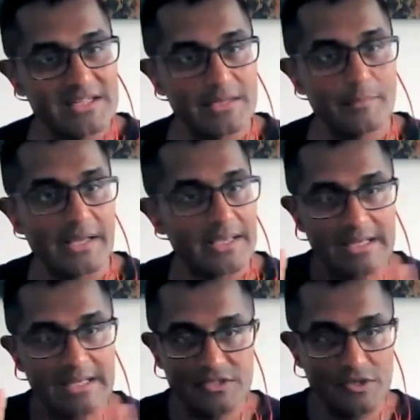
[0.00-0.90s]
Eating, but I
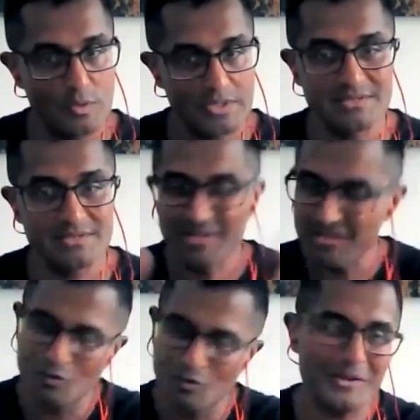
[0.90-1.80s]
can answer your questions.
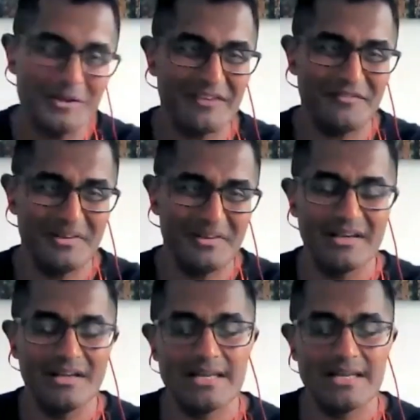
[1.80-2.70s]
You might have
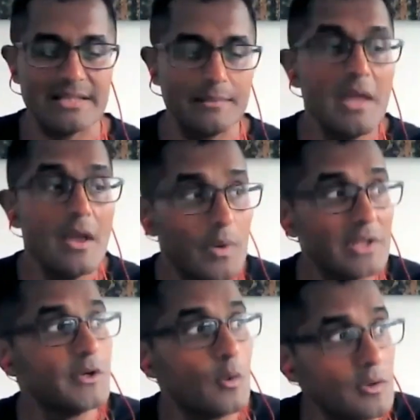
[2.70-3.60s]
less time.
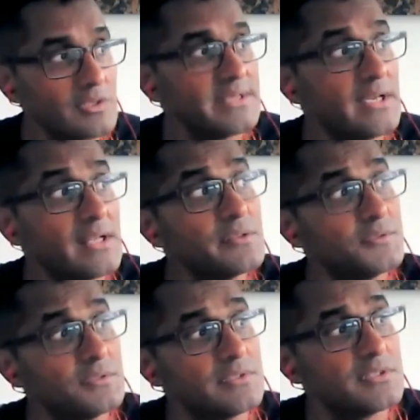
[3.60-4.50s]
Well, the oral
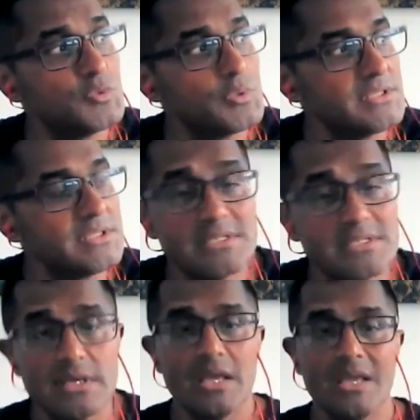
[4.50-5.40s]
health situation
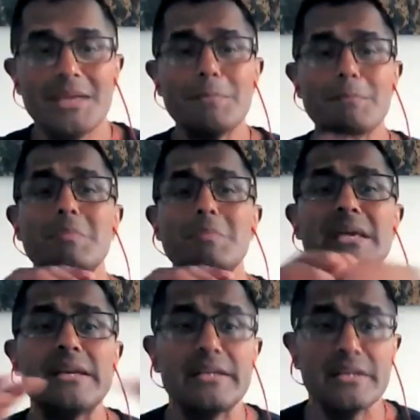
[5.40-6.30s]
is
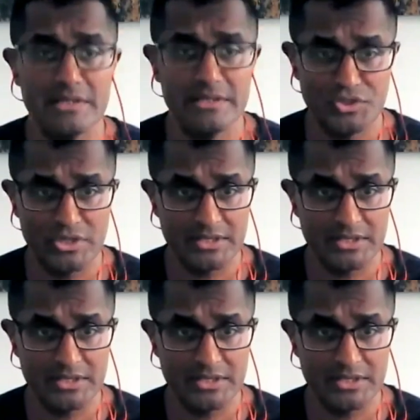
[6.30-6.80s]
immediately